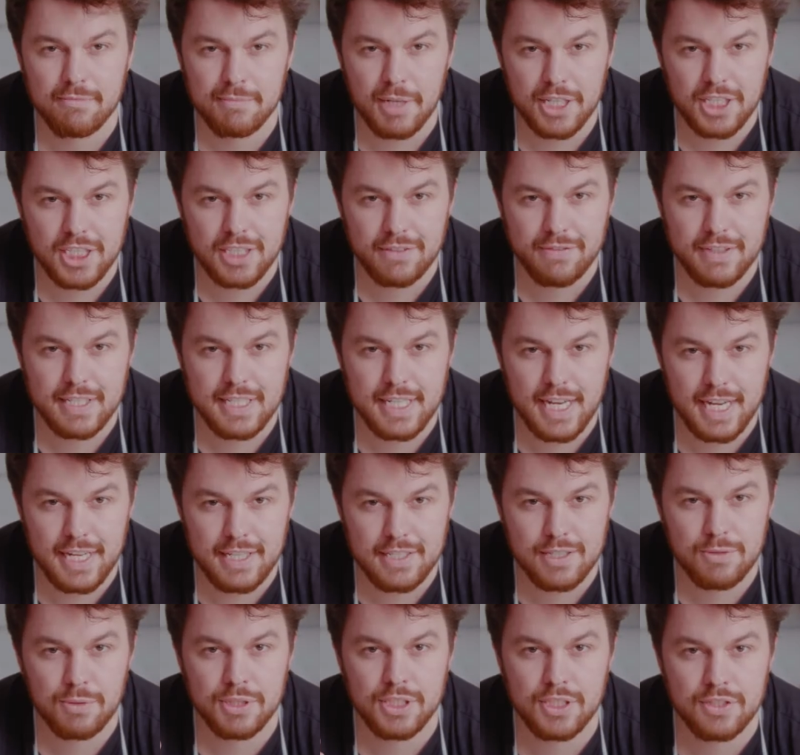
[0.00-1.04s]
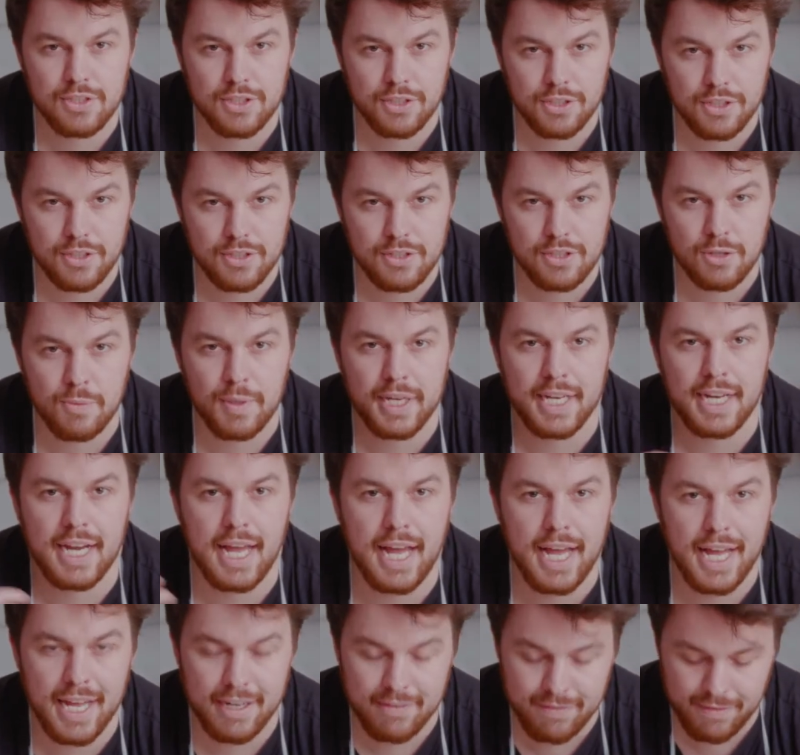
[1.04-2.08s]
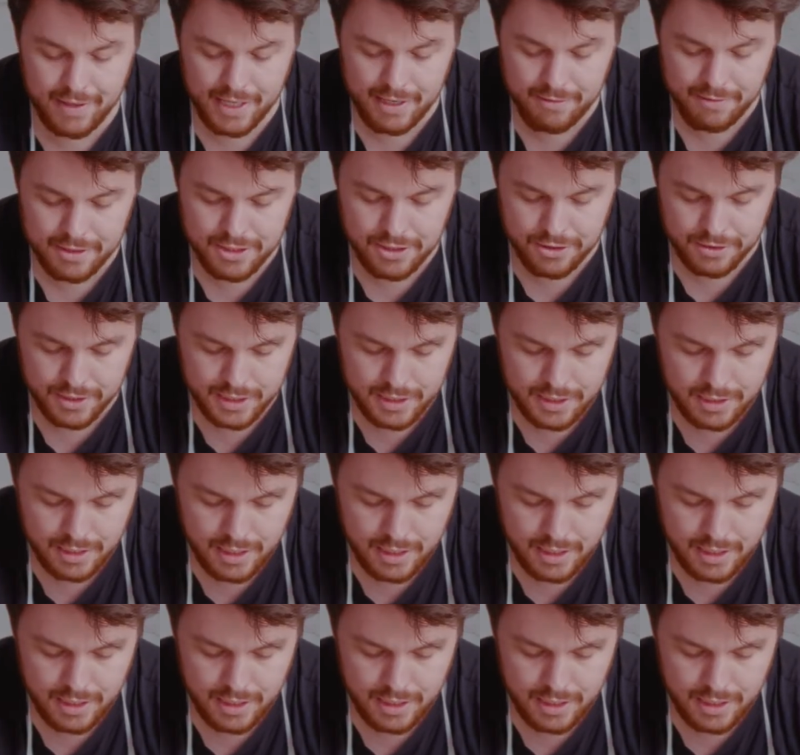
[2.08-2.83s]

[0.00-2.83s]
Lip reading: much of a taste, which is good, so we can add flavor to it.